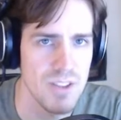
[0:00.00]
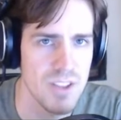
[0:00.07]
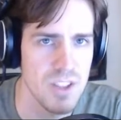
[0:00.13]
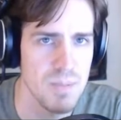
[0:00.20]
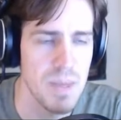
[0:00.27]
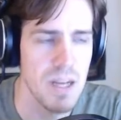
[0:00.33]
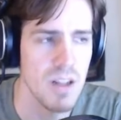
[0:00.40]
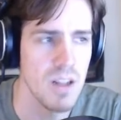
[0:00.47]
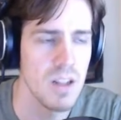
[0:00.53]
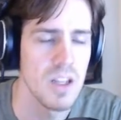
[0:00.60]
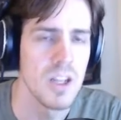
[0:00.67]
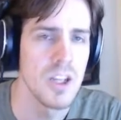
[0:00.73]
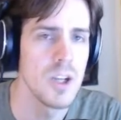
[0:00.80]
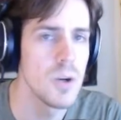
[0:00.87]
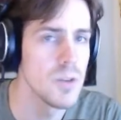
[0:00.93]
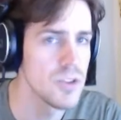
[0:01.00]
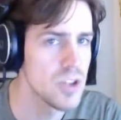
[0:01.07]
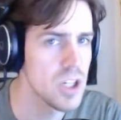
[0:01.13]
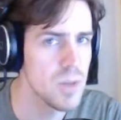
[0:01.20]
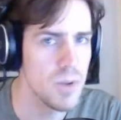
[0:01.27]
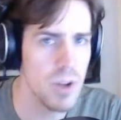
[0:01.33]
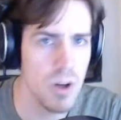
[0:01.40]
spell. You don't
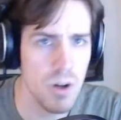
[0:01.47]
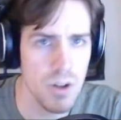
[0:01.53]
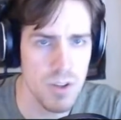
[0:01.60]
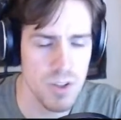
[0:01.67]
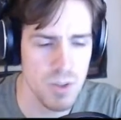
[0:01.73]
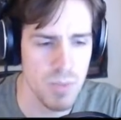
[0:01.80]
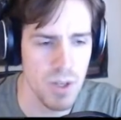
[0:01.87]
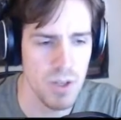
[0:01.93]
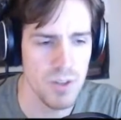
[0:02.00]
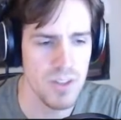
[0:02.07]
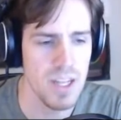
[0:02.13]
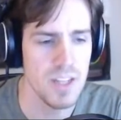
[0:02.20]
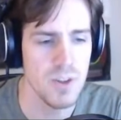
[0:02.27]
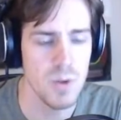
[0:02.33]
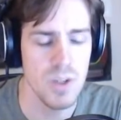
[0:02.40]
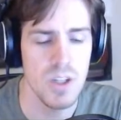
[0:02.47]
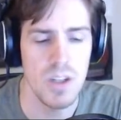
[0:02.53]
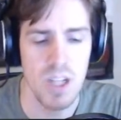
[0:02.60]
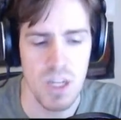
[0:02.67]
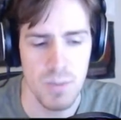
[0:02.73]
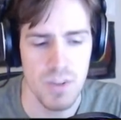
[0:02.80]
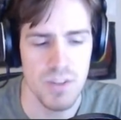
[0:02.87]
start out with all the spells. As you
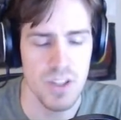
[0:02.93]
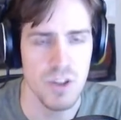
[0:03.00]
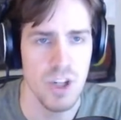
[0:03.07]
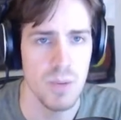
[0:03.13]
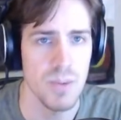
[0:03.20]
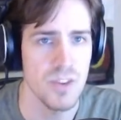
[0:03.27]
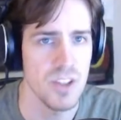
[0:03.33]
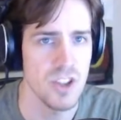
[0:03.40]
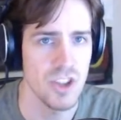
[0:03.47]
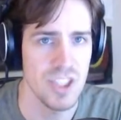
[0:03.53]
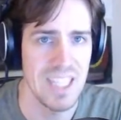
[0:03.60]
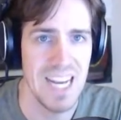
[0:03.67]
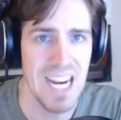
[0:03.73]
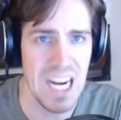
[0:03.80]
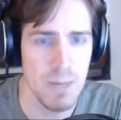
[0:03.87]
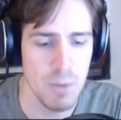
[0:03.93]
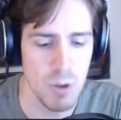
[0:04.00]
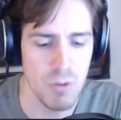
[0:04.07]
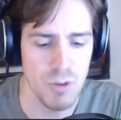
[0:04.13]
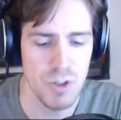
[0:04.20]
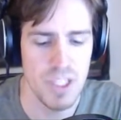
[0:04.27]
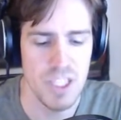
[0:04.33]
kill enemies, they drop essentially
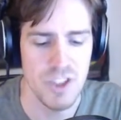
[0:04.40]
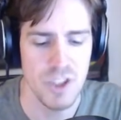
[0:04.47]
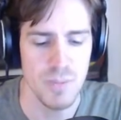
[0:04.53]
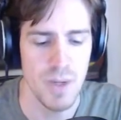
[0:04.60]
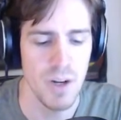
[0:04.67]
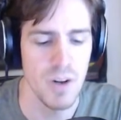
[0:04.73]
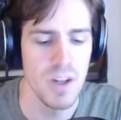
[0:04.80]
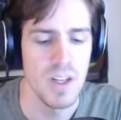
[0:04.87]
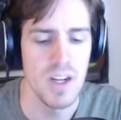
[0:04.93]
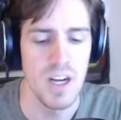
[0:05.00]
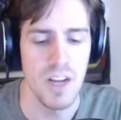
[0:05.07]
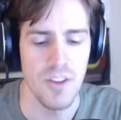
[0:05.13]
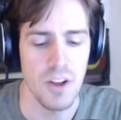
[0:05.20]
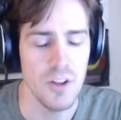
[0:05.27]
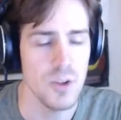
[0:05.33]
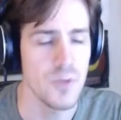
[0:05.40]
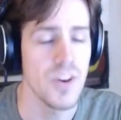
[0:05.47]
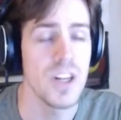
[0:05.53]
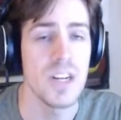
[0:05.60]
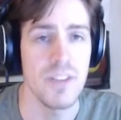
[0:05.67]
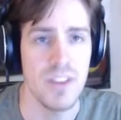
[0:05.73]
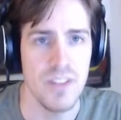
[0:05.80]
ammo for each spell, and they all do
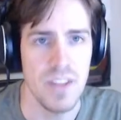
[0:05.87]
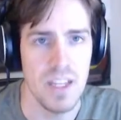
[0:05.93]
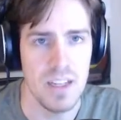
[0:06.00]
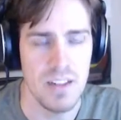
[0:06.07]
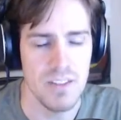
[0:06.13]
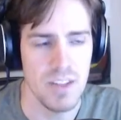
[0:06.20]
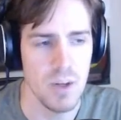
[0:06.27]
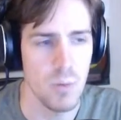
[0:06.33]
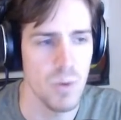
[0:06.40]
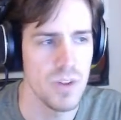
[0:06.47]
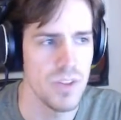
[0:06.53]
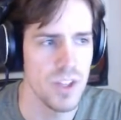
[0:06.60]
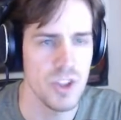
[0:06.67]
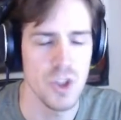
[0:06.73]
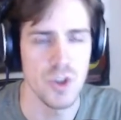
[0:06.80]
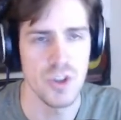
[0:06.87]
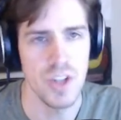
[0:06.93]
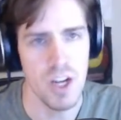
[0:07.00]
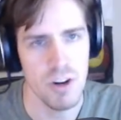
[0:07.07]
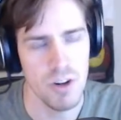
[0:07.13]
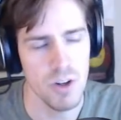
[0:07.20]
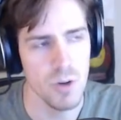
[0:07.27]
very different things. Like, one's like shoot an
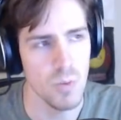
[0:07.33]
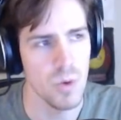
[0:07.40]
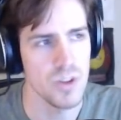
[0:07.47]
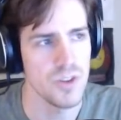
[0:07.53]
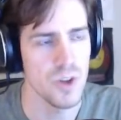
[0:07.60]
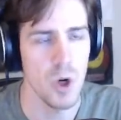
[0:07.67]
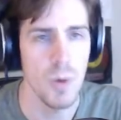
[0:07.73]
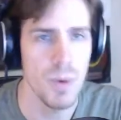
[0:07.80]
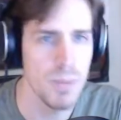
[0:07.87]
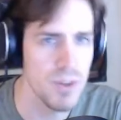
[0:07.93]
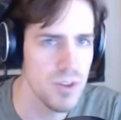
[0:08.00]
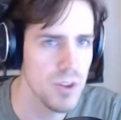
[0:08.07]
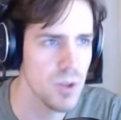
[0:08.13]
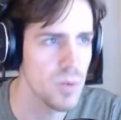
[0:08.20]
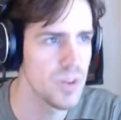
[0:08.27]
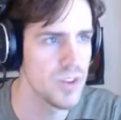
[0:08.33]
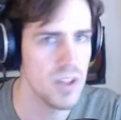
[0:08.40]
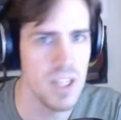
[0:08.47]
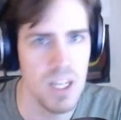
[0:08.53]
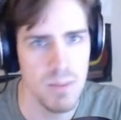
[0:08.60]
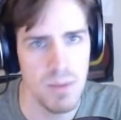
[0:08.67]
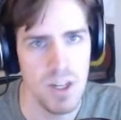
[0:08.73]
arrow, one's a homing missile, one's a
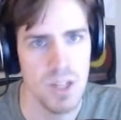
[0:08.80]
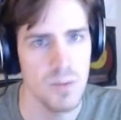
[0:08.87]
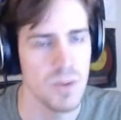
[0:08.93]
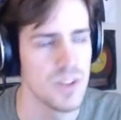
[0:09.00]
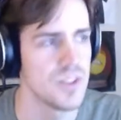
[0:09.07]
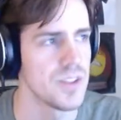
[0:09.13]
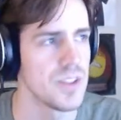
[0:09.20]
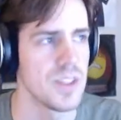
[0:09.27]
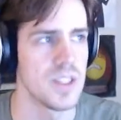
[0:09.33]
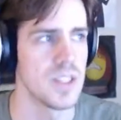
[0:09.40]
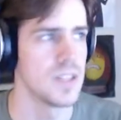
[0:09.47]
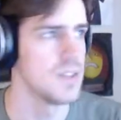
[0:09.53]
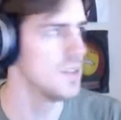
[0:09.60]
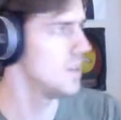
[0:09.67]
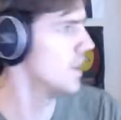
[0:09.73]
landmine, one's a